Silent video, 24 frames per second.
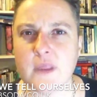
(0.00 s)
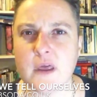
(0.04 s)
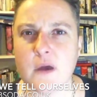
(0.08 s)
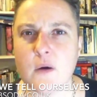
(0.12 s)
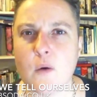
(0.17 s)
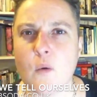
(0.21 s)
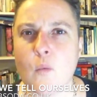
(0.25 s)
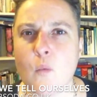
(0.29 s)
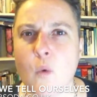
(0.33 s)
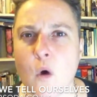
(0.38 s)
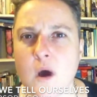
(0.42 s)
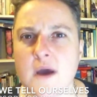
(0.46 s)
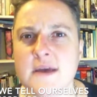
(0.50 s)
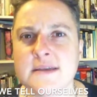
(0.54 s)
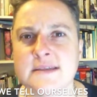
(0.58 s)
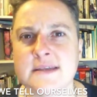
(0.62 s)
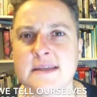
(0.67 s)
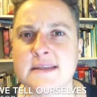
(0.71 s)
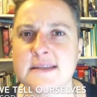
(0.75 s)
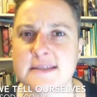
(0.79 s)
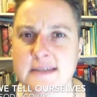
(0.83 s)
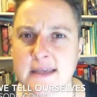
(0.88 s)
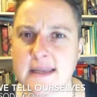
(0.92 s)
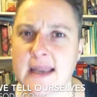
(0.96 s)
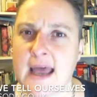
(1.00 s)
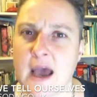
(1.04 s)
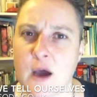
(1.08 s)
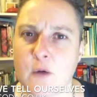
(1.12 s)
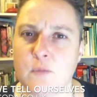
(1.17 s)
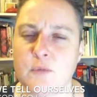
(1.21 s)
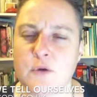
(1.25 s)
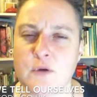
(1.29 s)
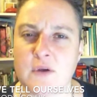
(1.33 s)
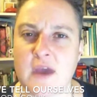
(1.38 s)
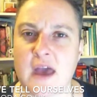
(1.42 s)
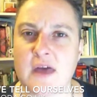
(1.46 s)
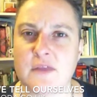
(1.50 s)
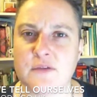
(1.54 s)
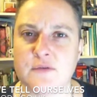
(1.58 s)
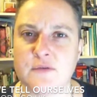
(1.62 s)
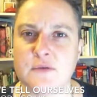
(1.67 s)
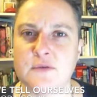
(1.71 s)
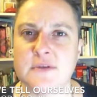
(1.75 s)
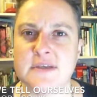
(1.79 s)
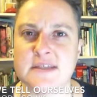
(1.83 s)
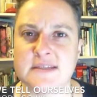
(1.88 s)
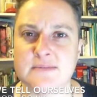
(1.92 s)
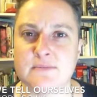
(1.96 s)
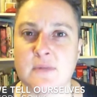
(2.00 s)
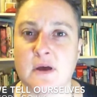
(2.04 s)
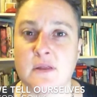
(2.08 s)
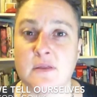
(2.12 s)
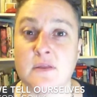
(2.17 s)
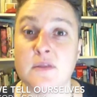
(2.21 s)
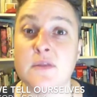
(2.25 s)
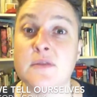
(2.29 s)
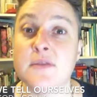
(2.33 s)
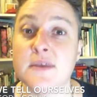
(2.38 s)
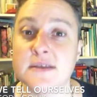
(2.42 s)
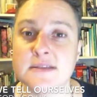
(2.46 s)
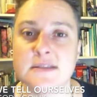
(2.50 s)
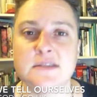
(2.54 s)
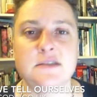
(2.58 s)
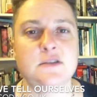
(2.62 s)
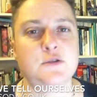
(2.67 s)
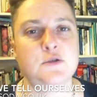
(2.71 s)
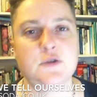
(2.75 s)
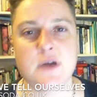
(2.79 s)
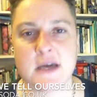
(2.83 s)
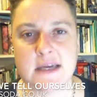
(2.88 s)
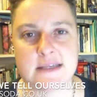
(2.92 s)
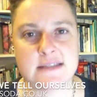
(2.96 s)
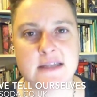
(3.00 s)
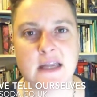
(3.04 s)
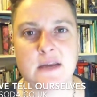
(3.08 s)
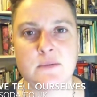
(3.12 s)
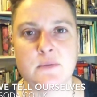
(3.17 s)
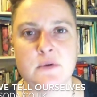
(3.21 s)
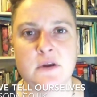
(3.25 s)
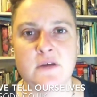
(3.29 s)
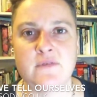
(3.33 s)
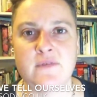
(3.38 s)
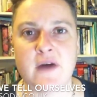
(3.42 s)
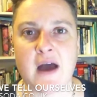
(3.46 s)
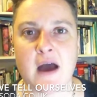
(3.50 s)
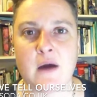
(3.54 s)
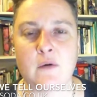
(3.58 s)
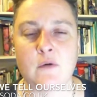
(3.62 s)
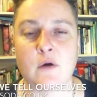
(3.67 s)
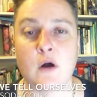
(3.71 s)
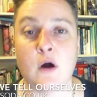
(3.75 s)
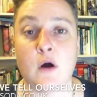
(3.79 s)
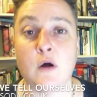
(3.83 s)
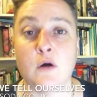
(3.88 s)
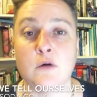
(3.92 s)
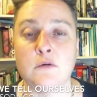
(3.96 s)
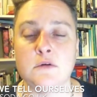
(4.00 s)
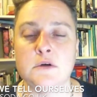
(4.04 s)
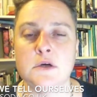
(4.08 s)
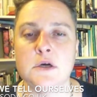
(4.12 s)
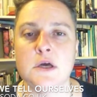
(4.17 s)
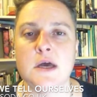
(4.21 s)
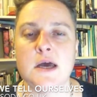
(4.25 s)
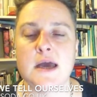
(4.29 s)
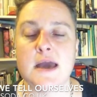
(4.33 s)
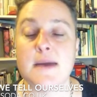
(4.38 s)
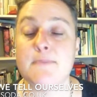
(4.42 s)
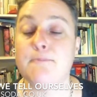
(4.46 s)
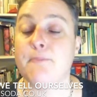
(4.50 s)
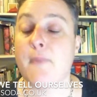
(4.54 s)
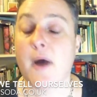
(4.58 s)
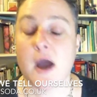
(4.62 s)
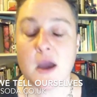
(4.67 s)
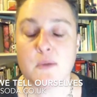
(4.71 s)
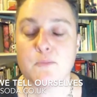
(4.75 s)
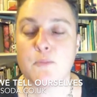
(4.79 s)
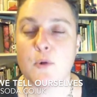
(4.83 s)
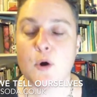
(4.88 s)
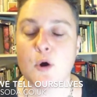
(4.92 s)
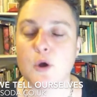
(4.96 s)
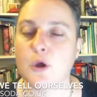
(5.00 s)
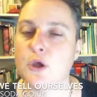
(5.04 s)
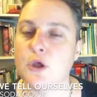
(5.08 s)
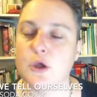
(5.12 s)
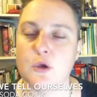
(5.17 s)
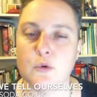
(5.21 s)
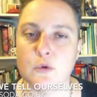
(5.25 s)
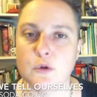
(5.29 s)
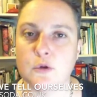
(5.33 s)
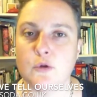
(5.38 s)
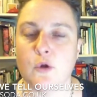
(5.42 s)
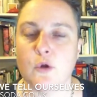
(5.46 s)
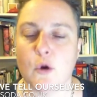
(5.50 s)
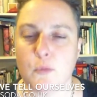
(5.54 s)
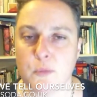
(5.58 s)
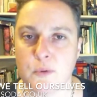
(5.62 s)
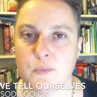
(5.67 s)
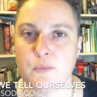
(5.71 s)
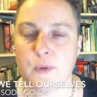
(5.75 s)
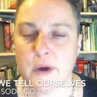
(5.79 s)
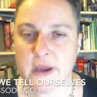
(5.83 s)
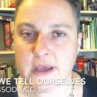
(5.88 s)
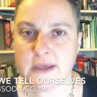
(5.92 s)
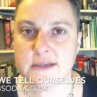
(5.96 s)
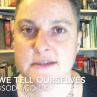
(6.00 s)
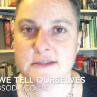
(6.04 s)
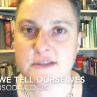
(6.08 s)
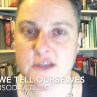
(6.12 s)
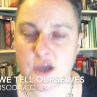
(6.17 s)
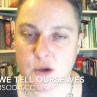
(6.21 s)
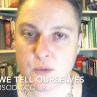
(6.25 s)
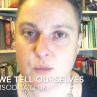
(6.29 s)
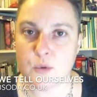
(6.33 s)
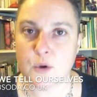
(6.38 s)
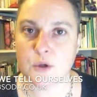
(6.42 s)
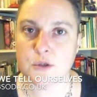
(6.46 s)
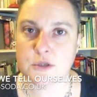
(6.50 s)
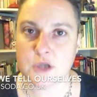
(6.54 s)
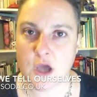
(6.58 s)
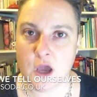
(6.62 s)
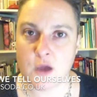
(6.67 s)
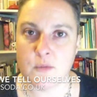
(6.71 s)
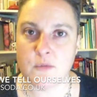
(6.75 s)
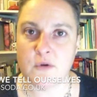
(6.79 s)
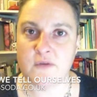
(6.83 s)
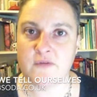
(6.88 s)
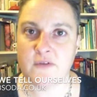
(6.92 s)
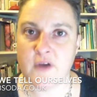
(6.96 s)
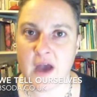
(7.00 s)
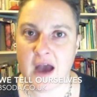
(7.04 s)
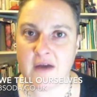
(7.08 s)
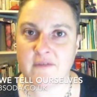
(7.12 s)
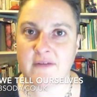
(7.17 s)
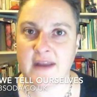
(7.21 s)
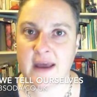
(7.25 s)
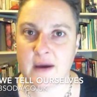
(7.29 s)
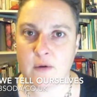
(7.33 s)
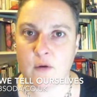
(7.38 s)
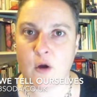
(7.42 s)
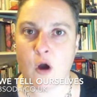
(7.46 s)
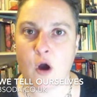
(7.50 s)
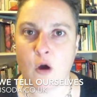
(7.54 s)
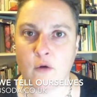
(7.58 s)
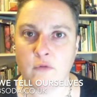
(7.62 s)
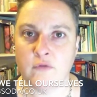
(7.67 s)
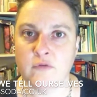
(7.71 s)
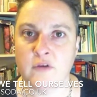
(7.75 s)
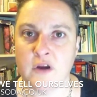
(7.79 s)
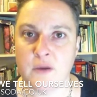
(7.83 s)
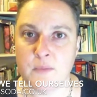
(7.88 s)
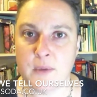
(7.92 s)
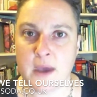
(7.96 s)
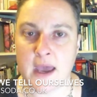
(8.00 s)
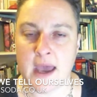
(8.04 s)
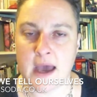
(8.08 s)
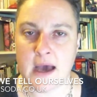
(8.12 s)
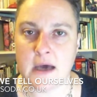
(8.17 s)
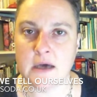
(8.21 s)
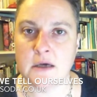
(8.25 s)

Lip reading: what is it that's going to help you get through this month? This is a trace element of alcohol. In my book, you will not be breaking sober October if you have an alcohol-free beer.